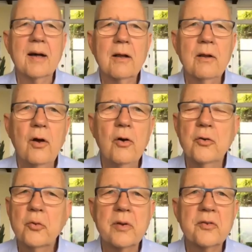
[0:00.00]

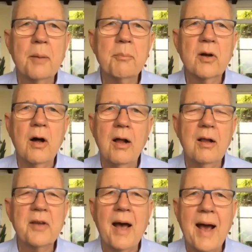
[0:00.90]
close with some
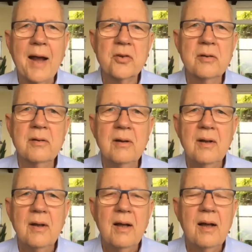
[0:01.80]
call to action.
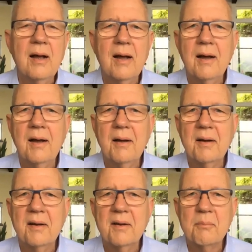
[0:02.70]

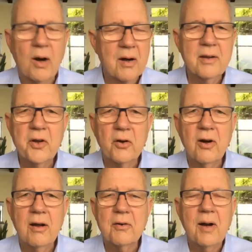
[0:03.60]
Martha, you're
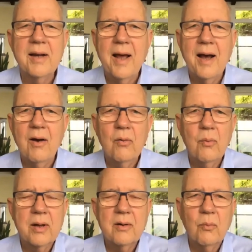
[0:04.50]
on right now.
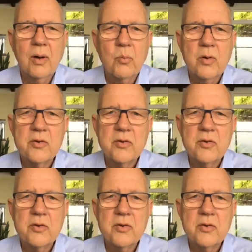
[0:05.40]
What would